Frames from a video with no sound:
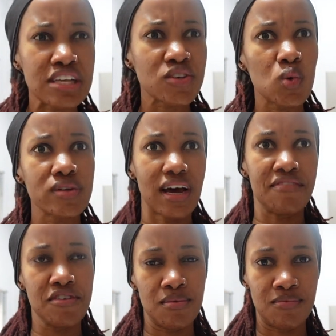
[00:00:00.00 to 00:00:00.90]
it's called
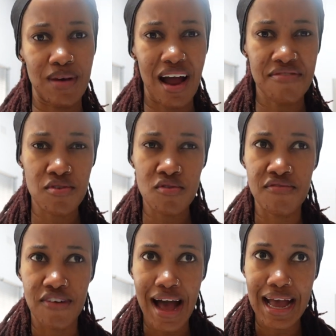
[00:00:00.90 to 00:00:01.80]
Afro Afro
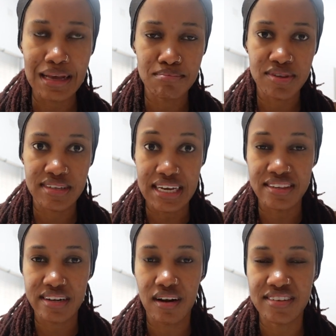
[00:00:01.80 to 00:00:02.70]
Vibes
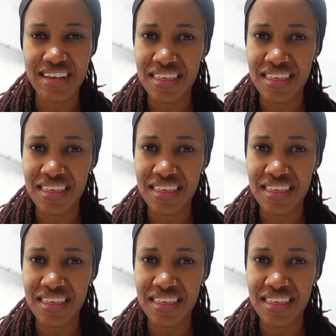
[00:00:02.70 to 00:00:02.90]
Dance Class.